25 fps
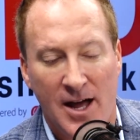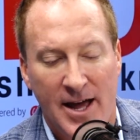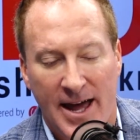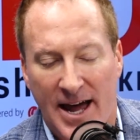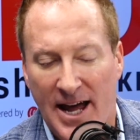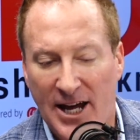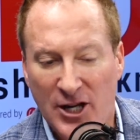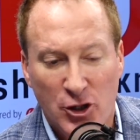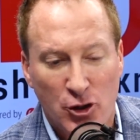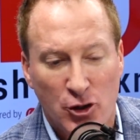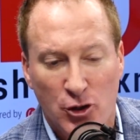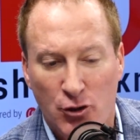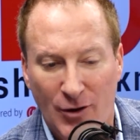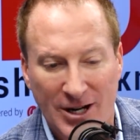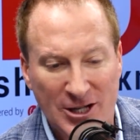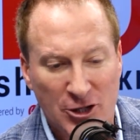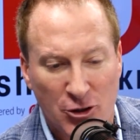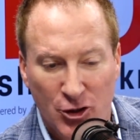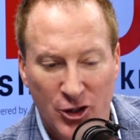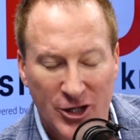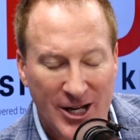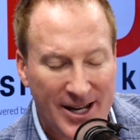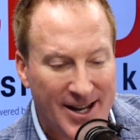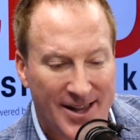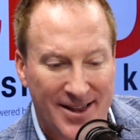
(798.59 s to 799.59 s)
Interest rates
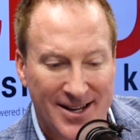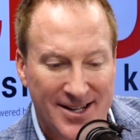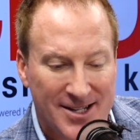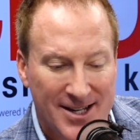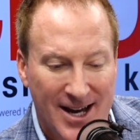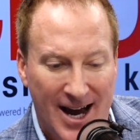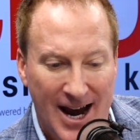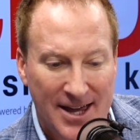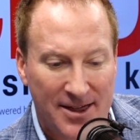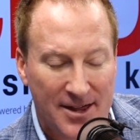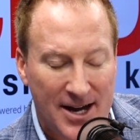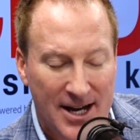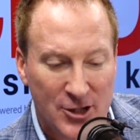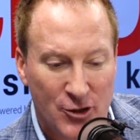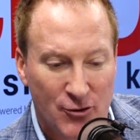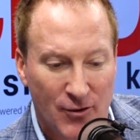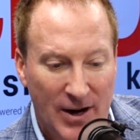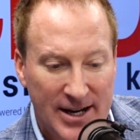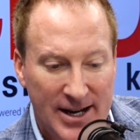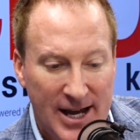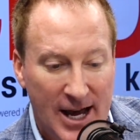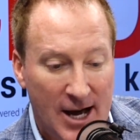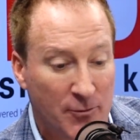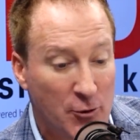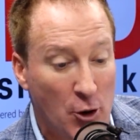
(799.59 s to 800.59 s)
are sitting on the sidelines right now.